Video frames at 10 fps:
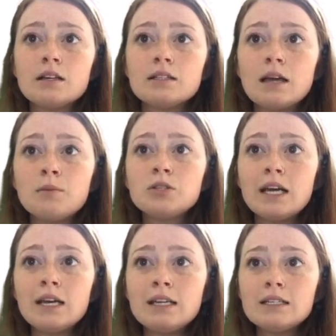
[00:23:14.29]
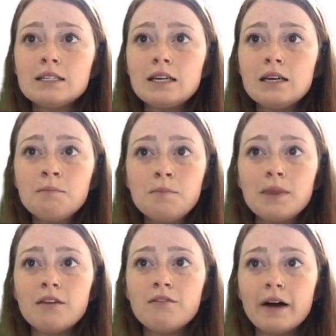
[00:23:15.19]
Simultaneously,
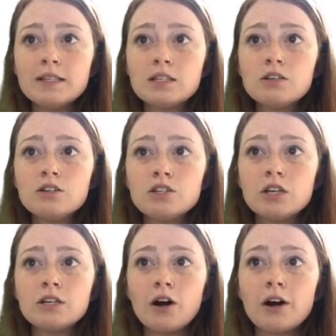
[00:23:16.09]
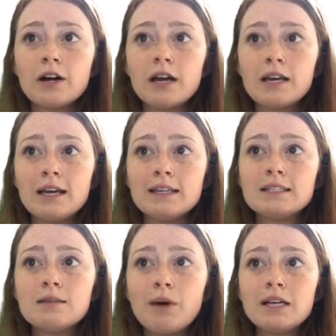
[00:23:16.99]
advisors should guard
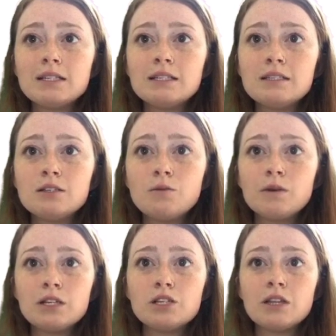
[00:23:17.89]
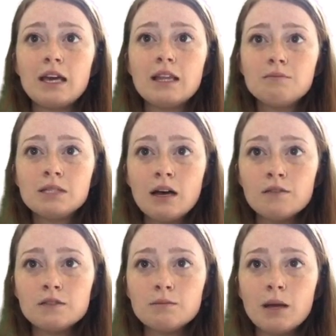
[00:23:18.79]
against the biases to which they
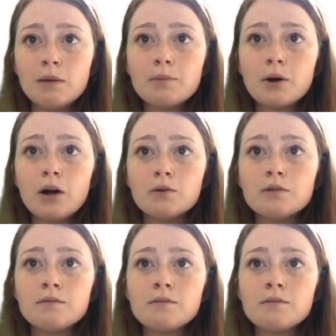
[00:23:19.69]
themselves may be prone.